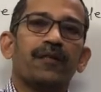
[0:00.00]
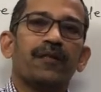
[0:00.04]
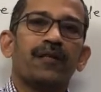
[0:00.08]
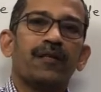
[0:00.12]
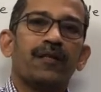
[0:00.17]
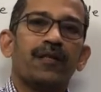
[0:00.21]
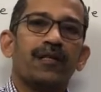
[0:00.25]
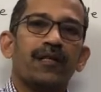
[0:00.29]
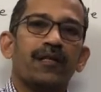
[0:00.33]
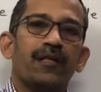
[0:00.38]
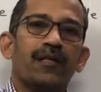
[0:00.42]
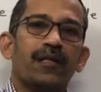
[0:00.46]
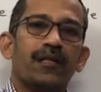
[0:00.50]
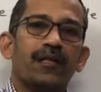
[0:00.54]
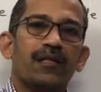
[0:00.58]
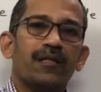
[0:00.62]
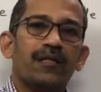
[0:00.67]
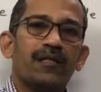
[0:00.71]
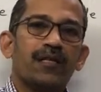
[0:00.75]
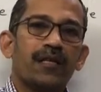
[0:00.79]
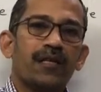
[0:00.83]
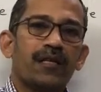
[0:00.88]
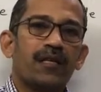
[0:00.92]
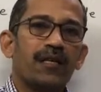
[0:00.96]
Then in
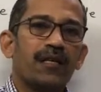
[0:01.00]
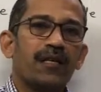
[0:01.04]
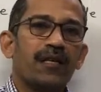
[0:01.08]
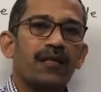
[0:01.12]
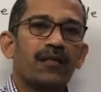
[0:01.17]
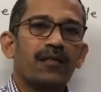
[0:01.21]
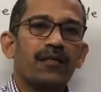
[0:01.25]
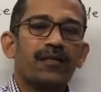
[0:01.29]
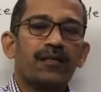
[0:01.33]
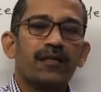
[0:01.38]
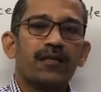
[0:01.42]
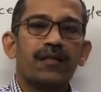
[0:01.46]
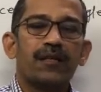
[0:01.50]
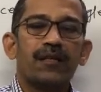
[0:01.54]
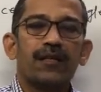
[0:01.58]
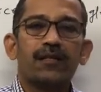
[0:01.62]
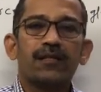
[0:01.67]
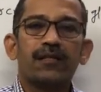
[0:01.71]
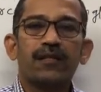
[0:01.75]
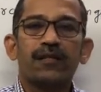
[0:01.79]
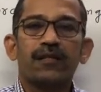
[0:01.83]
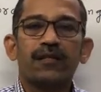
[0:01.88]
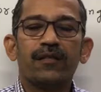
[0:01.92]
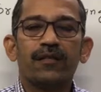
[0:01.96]
second and third
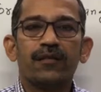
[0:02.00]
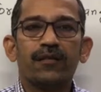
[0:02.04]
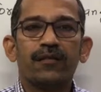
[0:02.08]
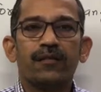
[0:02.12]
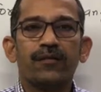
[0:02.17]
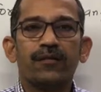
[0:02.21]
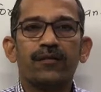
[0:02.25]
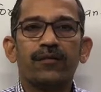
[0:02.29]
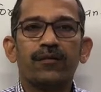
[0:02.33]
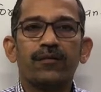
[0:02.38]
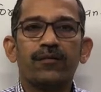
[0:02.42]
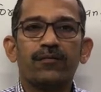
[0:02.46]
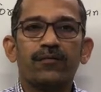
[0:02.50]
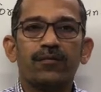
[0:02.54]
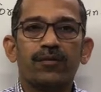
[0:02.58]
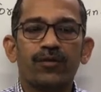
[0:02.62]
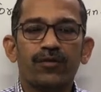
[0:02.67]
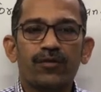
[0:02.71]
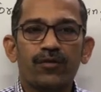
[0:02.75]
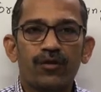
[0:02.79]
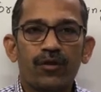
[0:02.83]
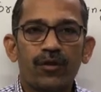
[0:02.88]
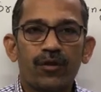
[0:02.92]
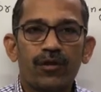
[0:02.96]
lecture we
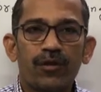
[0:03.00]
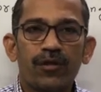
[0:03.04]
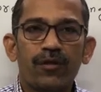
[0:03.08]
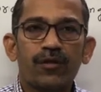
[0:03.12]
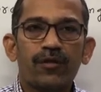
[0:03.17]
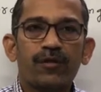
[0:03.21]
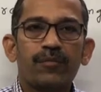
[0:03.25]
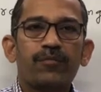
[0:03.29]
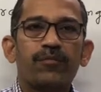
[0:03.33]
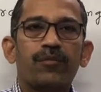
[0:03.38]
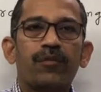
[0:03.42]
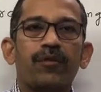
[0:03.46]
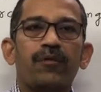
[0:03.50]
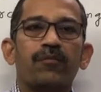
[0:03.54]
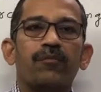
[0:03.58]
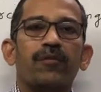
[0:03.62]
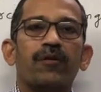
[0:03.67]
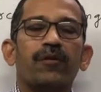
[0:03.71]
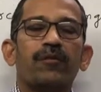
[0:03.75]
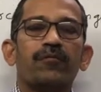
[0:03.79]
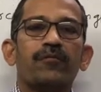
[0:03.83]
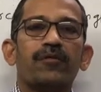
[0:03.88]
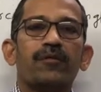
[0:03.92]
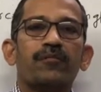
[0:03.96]
solved
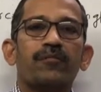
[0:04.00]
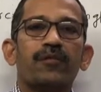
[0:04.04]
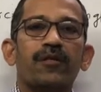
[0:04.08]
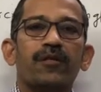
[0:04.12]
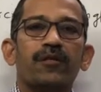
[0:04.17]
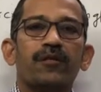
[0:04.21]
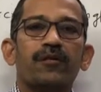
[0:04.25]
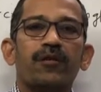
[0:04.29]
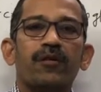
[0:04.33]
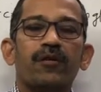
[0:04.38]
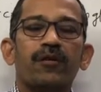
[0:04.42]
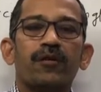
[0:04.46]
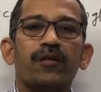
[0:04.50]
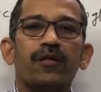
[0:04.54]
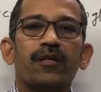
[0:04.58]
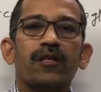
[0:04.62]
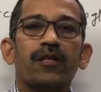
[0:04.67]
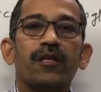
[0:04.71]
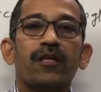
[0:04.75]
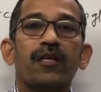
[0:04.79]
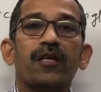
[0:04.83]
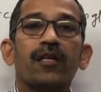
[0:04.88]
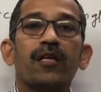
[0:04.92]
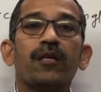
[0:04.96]
problems based on
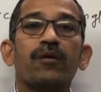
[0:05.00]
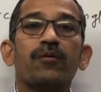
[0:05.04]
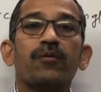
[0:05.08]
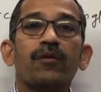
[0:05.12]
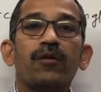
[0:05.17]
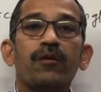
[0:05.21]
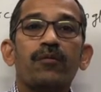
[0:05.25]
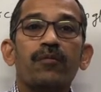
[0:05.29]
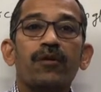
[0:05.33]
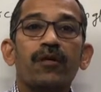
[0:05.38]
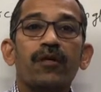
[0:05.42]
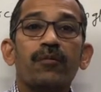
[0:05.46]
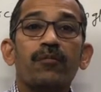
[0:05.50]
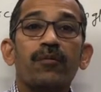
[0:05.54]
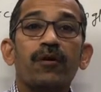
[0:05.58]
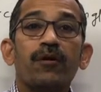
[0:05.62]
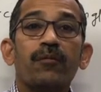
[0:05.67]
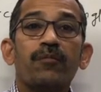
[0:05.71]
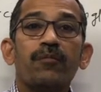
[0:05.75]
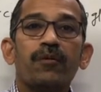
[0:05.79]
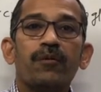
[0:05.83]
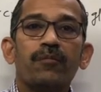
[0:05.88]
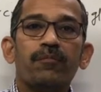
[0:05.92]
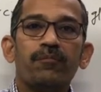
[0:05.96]
equilibrium
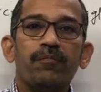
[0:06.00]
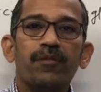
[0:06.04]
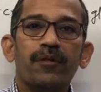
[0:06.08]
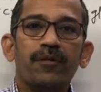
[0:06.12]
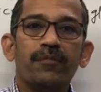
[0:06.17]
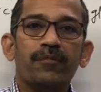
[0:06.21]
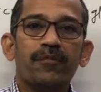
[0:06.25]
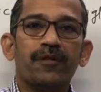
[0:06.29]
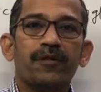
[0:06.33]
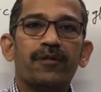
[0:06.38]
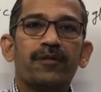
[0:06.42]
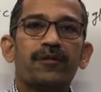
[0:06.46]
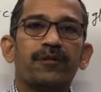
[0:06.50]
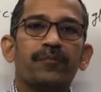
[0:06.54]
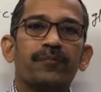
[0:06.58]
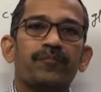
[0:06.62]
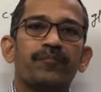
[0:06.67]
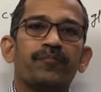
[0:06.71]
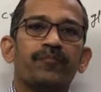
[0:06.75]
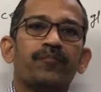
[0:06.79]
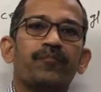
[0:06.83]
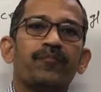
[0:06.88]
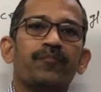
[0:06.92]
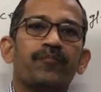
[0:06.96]
of beams.
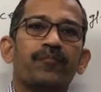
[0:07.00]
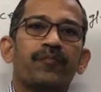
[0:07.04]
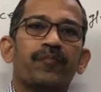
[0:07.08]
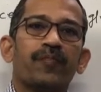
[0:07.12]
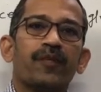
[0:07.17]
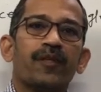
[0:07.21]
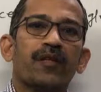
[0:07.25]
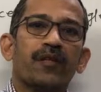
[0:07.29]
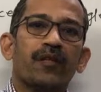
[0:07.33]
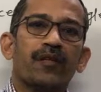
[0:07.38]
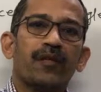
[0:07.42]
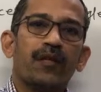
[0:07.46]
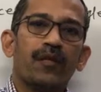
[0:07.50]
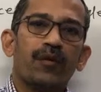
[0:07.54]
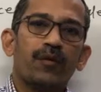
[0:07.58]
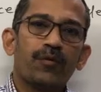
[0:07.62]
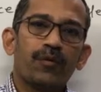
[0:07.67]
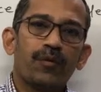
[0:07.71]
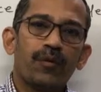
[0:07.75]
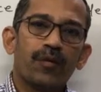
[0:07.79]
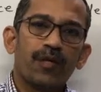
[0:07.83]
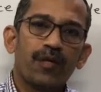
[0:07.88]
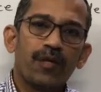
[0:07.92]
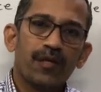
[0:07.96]

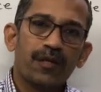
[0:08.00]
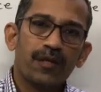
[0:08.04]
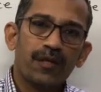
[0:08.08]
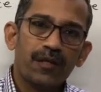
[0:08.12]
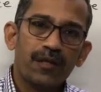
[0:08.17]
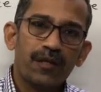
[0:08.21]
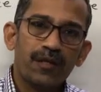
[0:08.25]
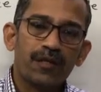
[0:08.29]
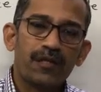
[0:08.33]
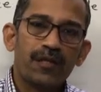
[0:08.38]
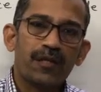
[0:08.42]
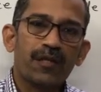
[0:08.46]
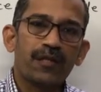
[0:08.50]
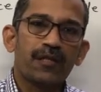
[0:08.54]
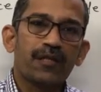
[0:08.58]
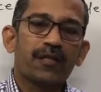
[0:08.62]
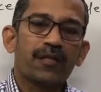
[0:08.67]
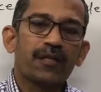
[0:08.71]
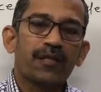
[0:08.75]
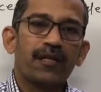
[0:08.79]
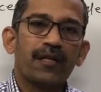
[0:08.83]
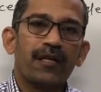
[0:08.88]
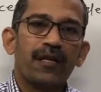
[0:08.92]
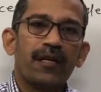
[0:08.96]
Now in this
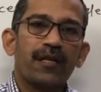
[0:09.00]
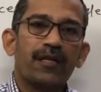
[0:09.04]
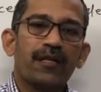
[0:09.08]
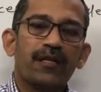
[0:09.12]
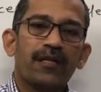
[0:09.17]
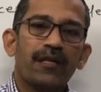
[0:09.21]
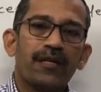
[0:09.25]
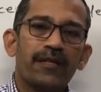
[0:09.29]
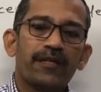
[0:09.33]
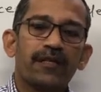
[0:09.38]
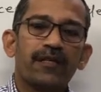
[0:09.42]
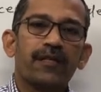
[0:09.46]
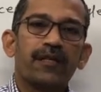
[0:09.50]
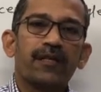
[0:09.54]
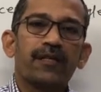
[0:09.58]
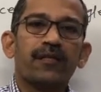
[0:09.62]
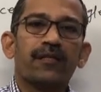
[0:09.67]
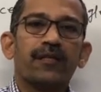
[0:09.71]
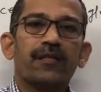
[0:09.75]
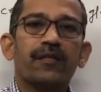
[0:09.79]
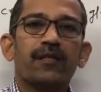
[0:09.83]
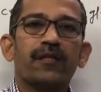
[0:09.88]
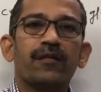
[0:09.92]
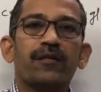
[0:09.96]
lecture and next
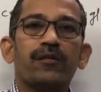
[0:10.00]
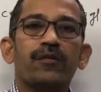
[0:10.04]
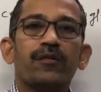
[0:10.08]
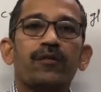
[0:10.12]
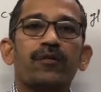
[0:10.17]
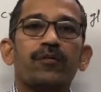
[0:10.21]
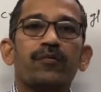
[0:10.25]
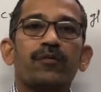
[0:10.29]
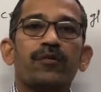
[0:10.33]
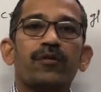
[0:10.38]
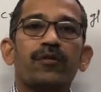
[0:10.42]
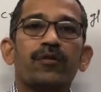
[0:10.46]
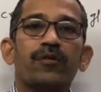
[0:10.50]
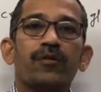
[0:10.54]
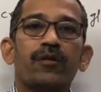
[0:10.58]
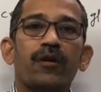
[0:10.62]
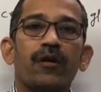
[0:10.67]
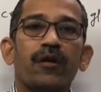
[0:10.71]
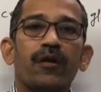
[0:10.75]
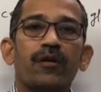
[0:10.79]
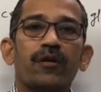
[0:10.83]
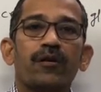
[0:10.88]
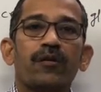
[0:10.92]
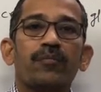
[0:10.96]
lecture we'll
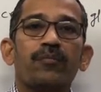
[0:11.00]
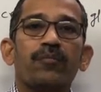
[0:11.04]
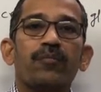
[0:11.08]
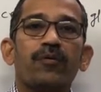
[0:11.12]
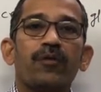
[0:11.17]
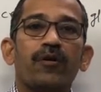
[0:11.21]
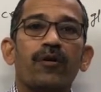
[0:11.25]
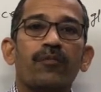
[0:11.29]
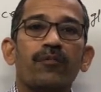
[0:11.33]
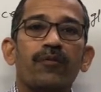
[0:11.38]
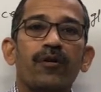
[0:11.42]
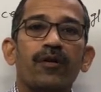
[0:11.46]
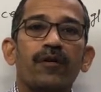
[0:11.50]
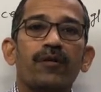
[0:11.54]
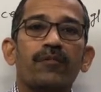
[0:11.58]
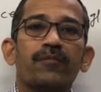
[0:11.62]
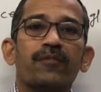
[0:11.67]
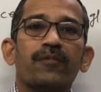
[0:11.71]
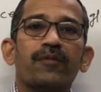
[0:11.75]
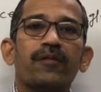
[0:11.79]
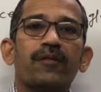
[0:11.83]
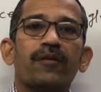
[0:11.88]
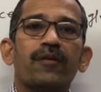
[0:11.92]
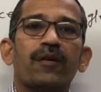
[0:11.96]
solve
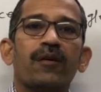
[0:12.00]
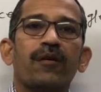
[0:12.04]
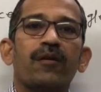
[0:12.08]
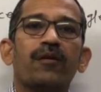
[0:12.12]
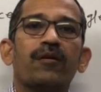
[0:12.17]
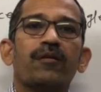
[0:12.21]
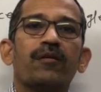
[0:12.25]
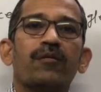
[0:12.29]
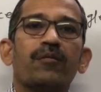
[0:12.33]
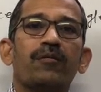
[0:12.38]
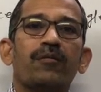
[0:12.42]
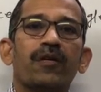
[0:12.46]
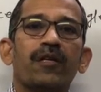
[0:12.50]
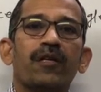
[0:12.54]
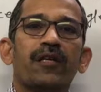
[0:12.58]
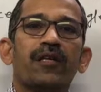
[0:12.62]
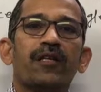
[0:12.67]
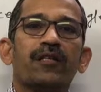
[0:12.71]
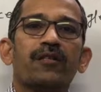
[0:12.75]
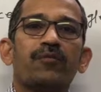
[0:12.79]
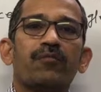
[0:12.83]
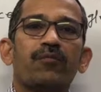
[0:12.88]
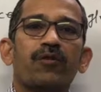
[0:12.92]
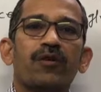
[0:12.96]
problems on
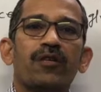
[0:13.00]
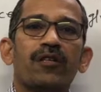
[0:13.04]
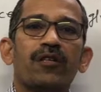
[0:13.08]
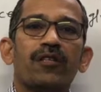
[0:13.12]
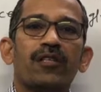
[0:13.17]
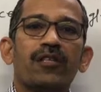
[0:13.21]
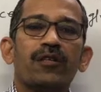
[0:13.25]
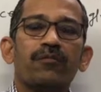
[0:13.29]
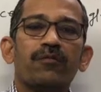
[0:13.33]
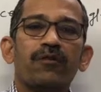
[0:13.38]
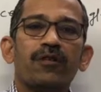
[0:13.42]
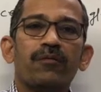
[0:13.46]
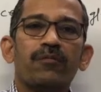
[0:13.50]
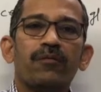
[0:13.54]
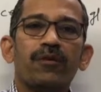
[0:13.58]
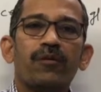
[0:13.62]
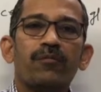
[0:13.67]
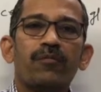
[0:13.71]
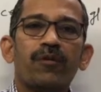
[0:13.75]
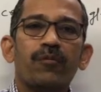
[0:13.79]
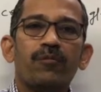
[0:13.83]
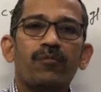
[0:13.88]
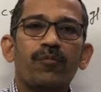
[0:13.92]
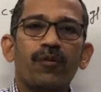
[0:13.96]
various bodies,
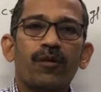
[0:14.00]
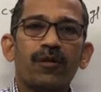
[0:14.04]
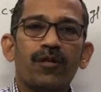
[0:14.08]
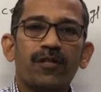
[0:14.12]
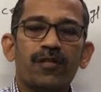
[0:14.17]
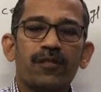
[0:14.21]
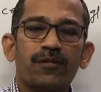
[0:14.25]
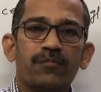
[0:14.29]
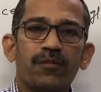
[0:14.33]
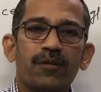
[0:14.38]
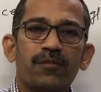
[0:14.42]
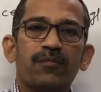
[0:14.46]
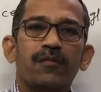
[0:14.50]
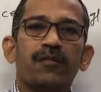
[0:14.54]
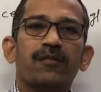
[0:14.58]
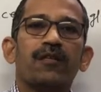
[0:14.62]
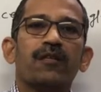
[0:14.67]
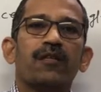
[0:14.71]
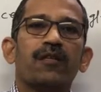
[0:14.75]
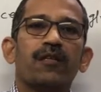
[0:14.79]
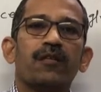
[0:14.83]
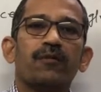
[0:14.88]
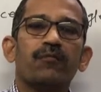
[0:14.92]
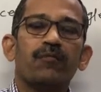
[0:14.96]
equilibrium of bodies, maybe
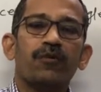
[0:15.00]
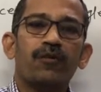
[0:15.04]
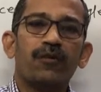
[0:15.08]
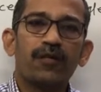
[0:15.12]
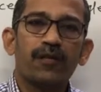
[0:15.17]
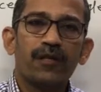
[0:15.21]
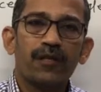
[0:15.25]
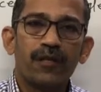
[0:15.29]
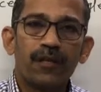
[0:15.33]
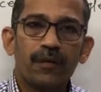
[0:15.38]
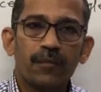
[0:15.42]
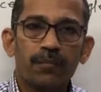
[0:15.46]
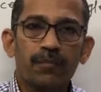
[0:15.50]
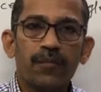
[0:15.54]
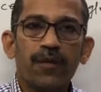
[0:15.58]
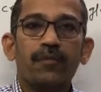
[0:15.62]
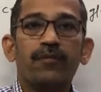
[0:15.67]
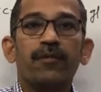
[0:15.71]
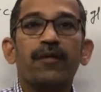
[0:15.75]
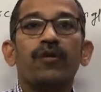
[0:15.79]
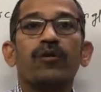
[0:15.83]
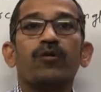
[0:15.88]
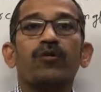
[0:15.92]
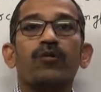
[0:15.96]
single body,
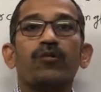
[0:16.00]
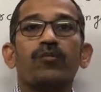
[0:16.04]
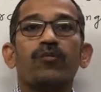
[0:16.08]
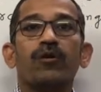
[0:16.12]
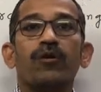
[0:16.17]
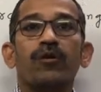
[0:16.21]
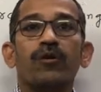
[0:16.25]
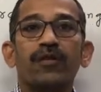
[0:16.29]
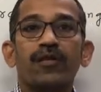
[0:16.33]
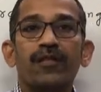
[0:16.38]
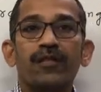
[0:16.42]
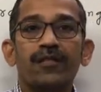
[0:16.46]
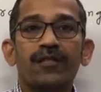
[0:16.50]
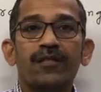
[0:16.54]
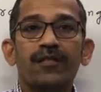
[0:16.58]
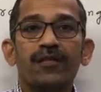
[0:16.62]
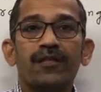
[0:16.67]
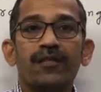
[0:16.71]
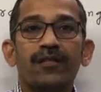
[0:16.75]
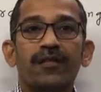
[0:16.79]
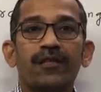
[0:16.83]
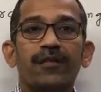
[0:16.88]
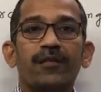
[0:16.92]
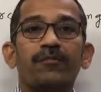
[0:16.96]
maybe two bodies,
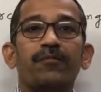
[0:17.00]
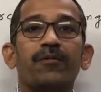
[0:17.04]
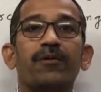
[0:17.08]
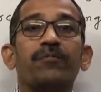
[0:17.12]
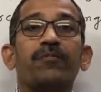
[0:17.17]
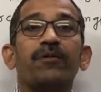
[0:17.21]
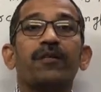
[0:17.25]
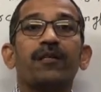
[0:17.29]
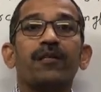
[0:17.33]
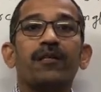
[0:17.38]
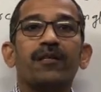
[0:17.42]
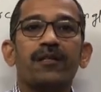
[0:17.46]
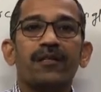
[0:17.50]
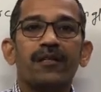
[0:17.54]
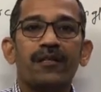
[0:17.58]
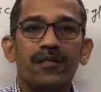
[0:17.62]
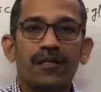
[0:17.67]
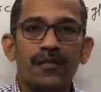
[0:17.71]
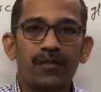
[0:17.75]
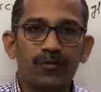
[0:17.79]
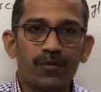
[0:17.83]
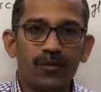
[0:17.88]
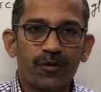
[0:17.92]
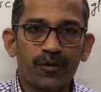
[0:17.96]
there may be
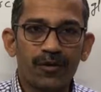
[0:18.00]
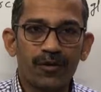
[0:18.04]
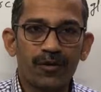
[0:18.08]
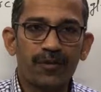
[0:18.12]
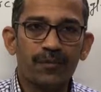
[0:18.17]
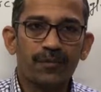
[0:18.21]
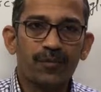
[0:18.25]
three bodies.